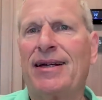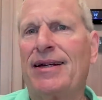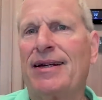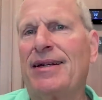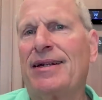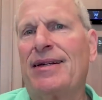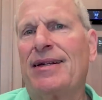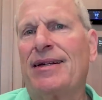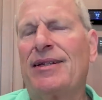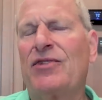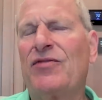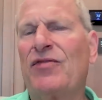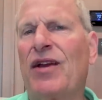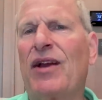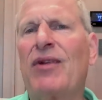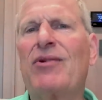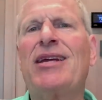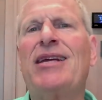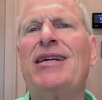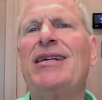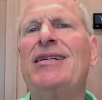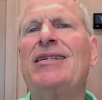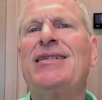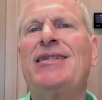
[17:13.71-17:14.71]
Uh, it's
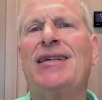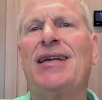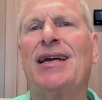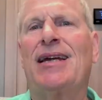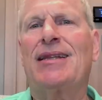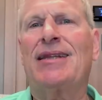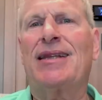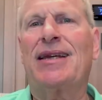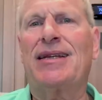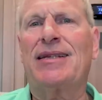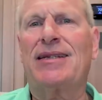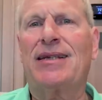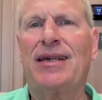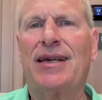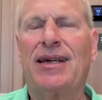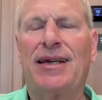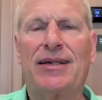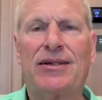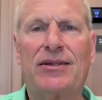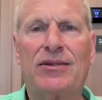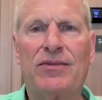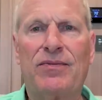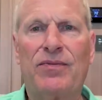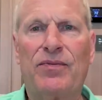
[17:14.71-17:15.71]
very easy, I think, to
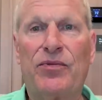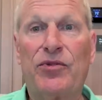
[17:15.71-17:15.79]
get